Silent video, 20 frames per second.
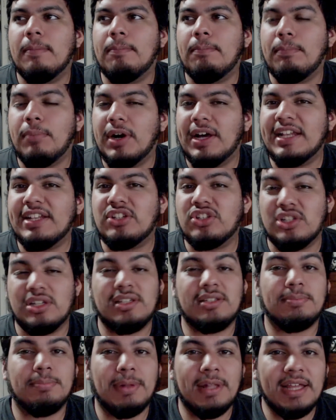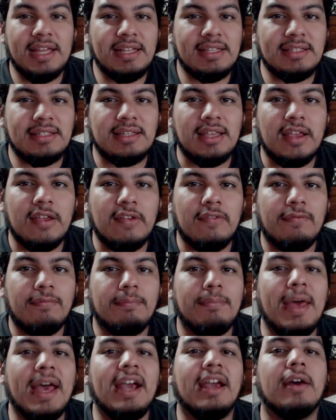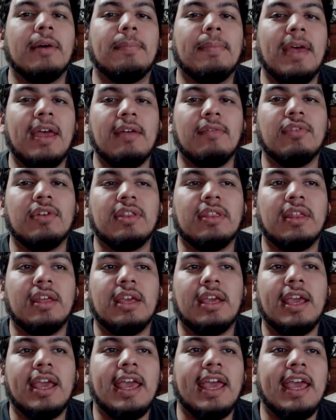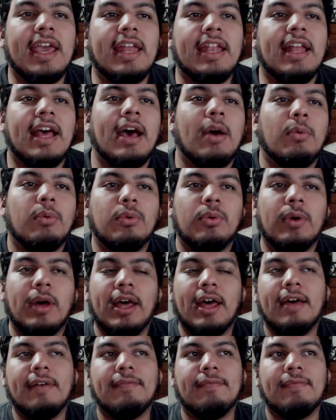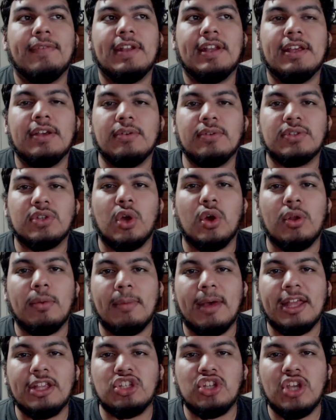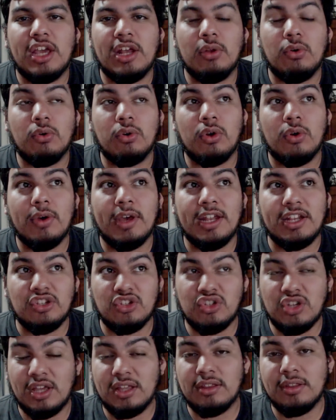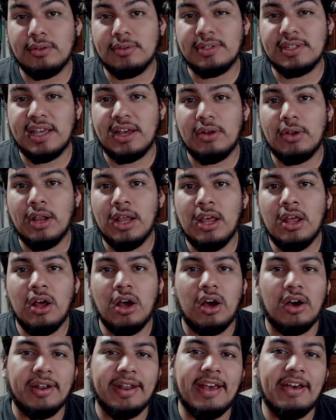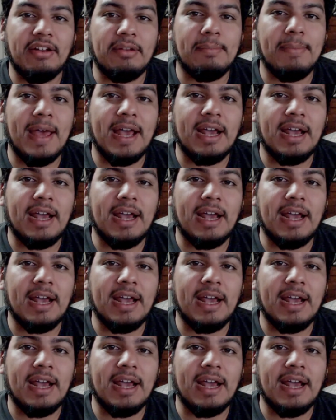but just play it safe, back up everything, and I will have videos on my channel, go ahead and check those out on how to back